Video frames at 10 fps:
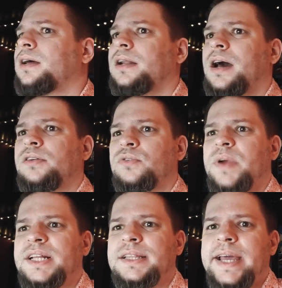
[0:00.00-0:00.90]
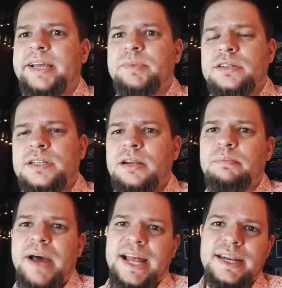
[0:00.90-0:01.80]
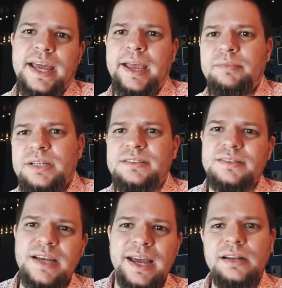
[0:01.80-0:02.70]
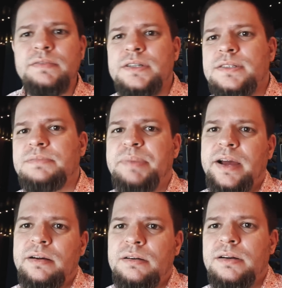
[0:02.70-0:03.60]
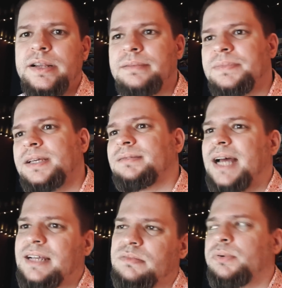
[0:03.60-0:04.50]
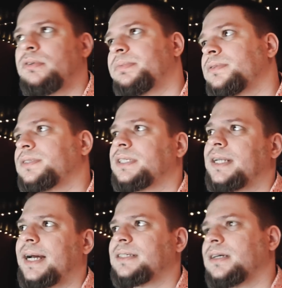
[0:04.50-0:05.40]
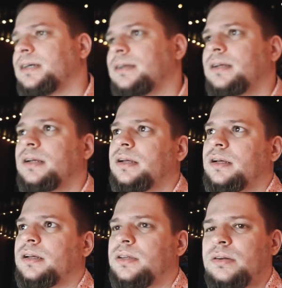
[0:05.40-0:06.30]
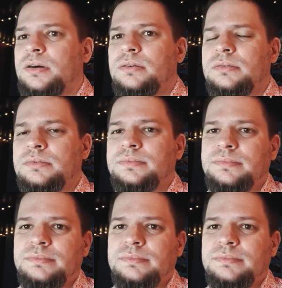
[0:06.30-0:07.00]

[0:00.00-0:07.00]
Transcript: not a great name, but it's not a bad name. It's kind of inspired, it has a purpose, it has a, you know...